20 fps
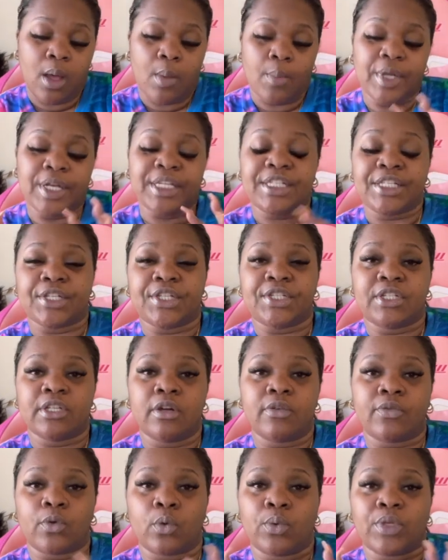but it's the
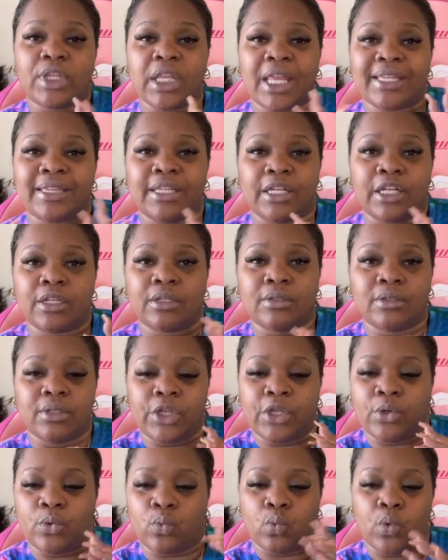silver with, like,
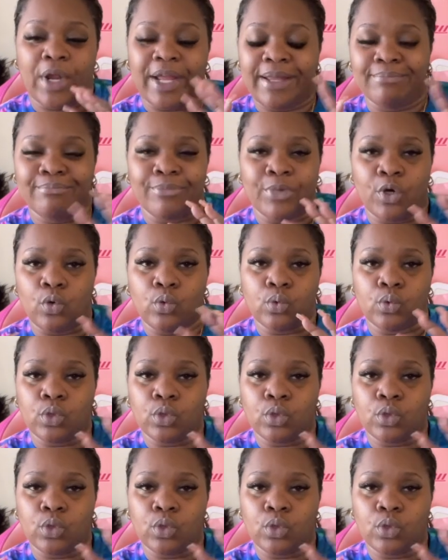the rainbow